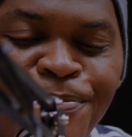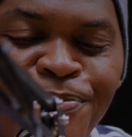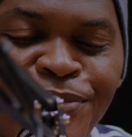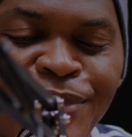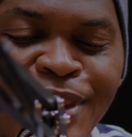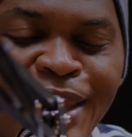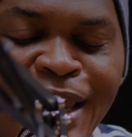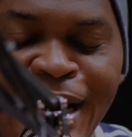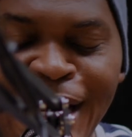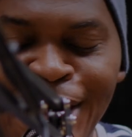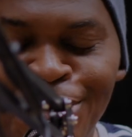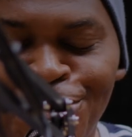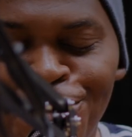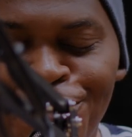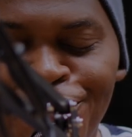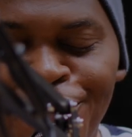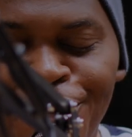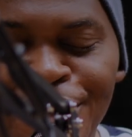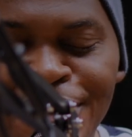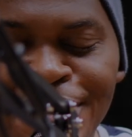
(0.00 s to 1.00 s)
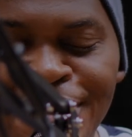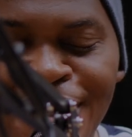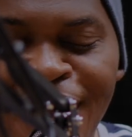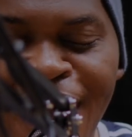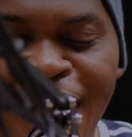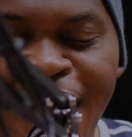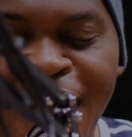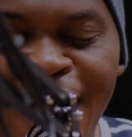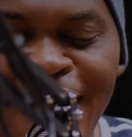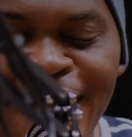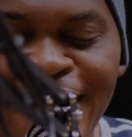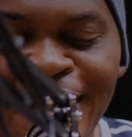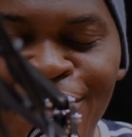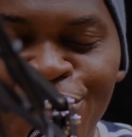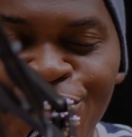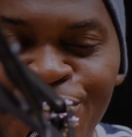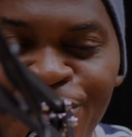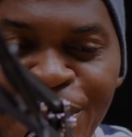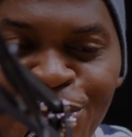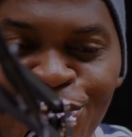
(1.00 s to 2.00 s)
Electro-Voice
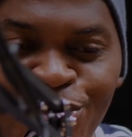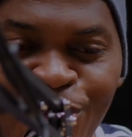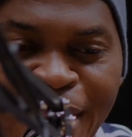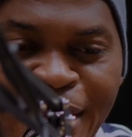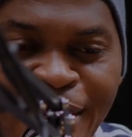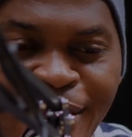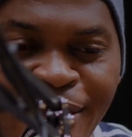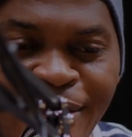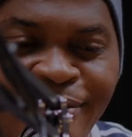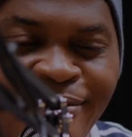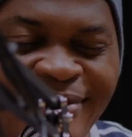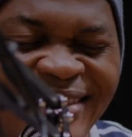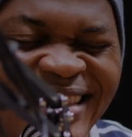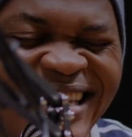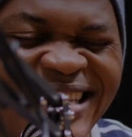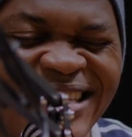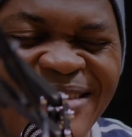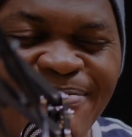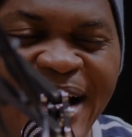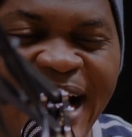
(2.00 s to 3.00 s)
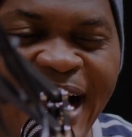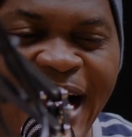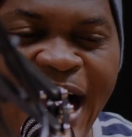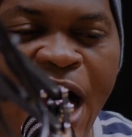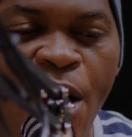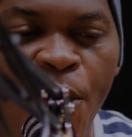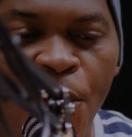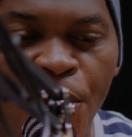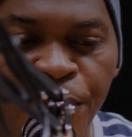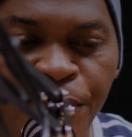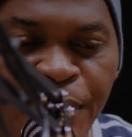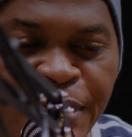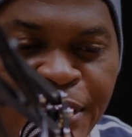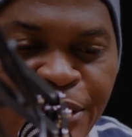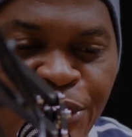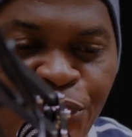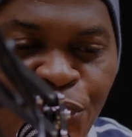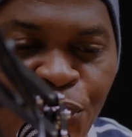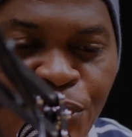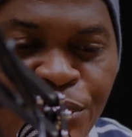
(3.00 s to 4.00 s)
RE320. This mic I already
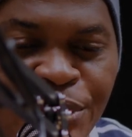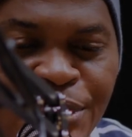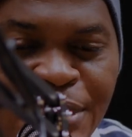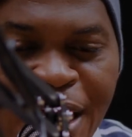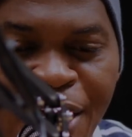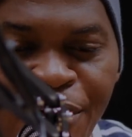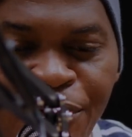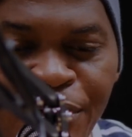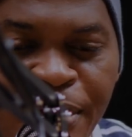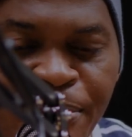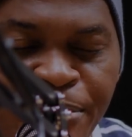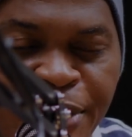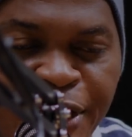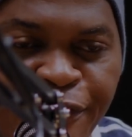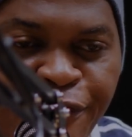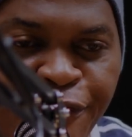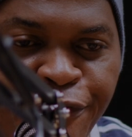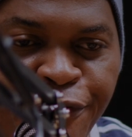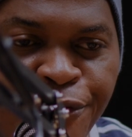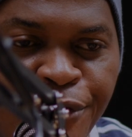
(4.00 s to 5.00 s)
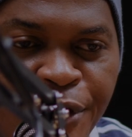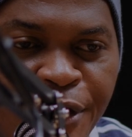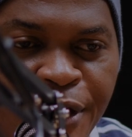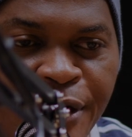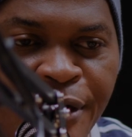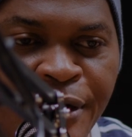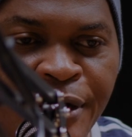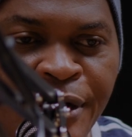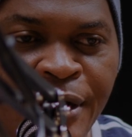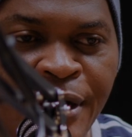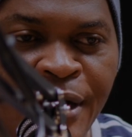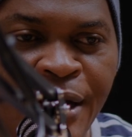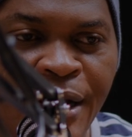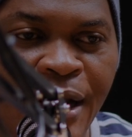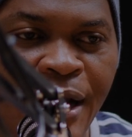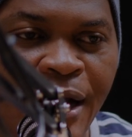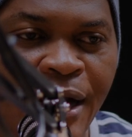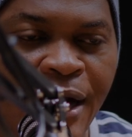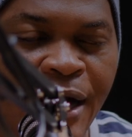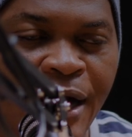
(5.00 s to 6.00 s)
know sound a bit fuller.
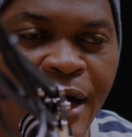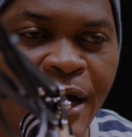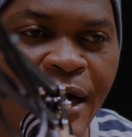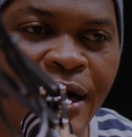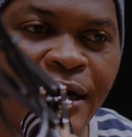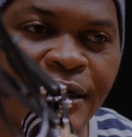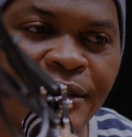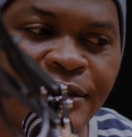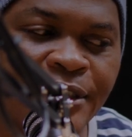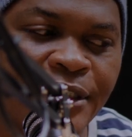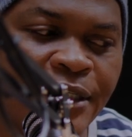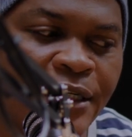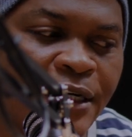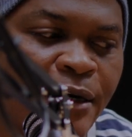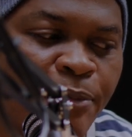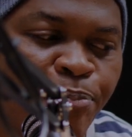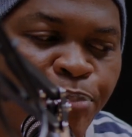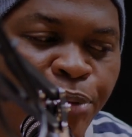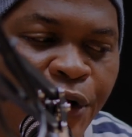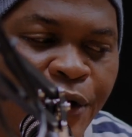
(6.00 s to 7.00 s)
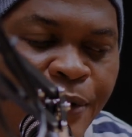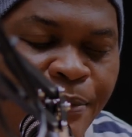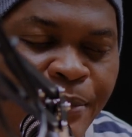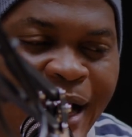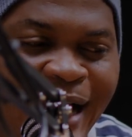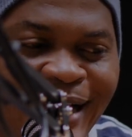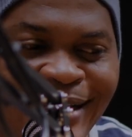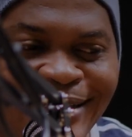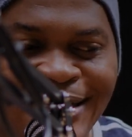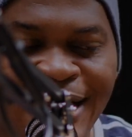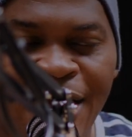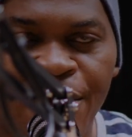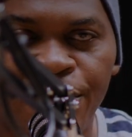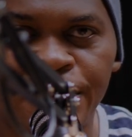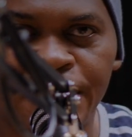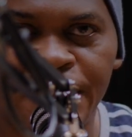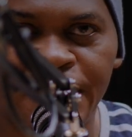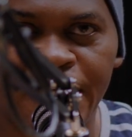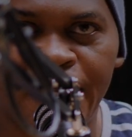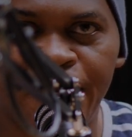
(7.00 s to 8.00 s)
The pod mic sound
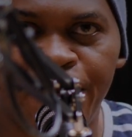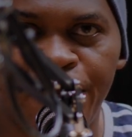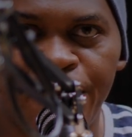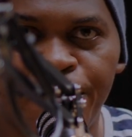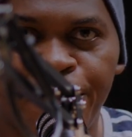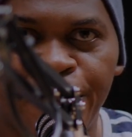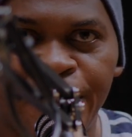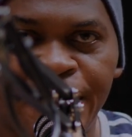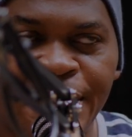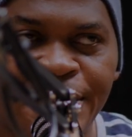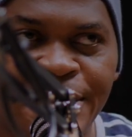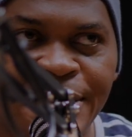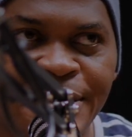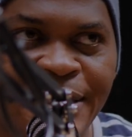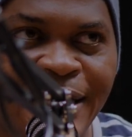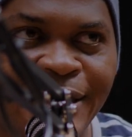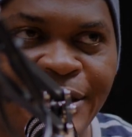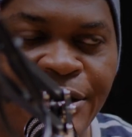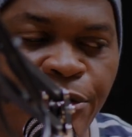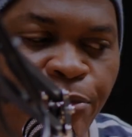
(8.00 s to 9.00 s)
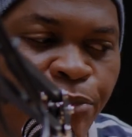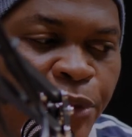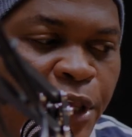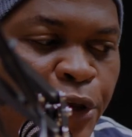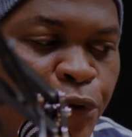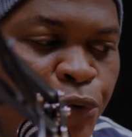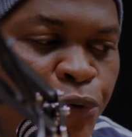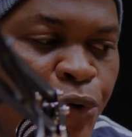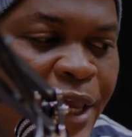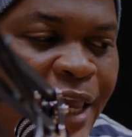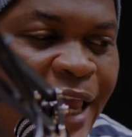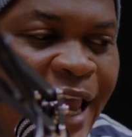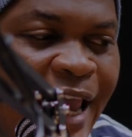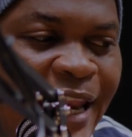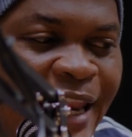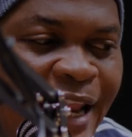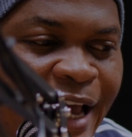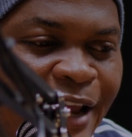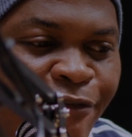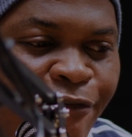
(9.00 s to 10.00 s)
thinner, but this is not something you
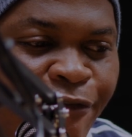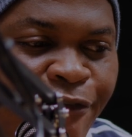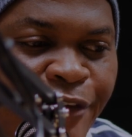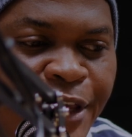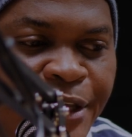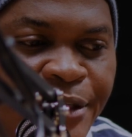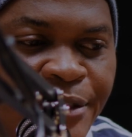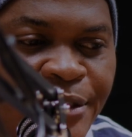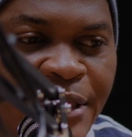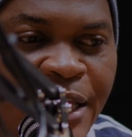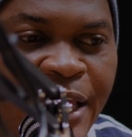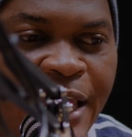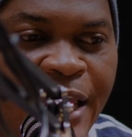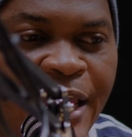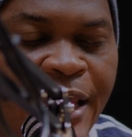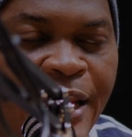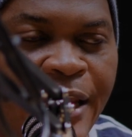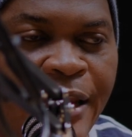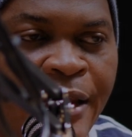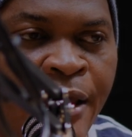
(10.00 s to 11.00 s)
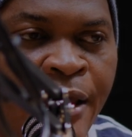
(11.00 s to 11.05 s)
cannot fix in